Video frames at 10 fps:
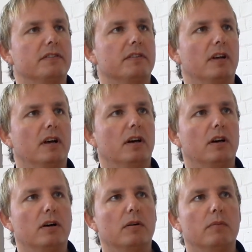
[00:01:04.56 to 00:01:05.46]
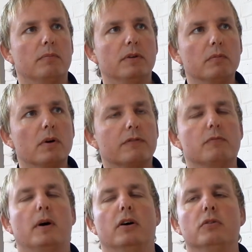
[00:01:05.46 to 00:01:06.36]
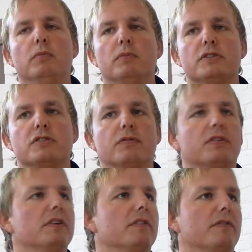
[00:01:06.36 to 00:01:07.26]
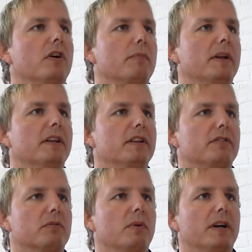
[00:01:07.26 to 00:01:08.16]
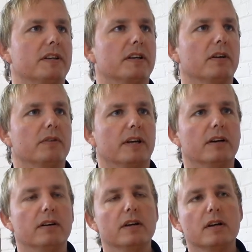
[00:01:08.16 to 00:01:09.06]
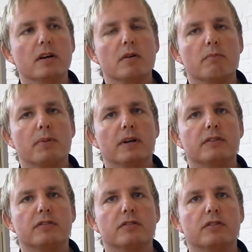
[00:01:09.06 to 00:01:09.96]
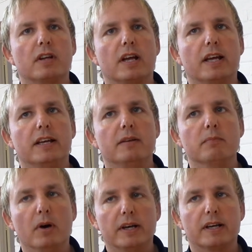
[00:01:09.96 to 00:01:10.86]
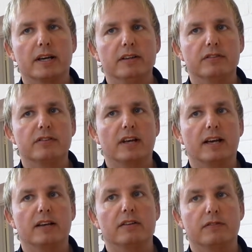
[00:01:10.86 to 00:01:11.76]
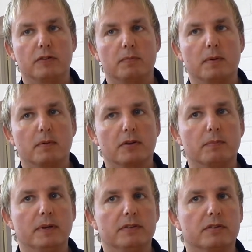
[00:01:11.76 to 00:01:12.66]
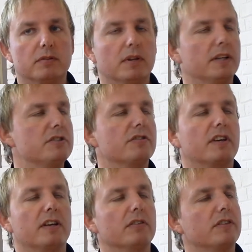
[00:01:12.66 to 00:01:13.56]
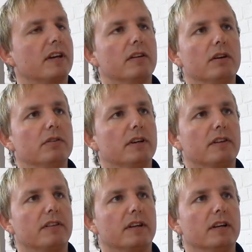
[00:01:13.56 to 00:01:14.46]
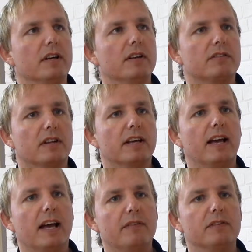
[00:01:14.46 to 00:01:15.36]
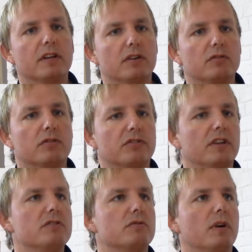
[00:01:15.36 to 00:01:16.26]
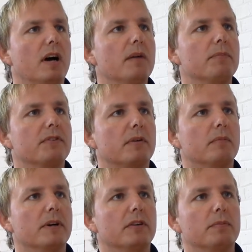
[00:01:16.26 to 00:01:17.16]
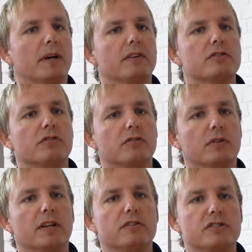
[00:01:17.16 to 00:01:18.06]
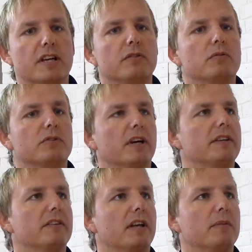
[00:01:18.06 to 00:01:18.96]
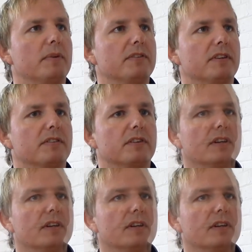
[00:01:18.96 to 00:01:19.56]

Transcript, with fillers: Uh, I work from home, which I've seen environment is the way to go now. But in my case, um, and few people I speak to, they just cannot download anything. So they're having to go to a central hub somewhere to be able to just do their general day-to-day business.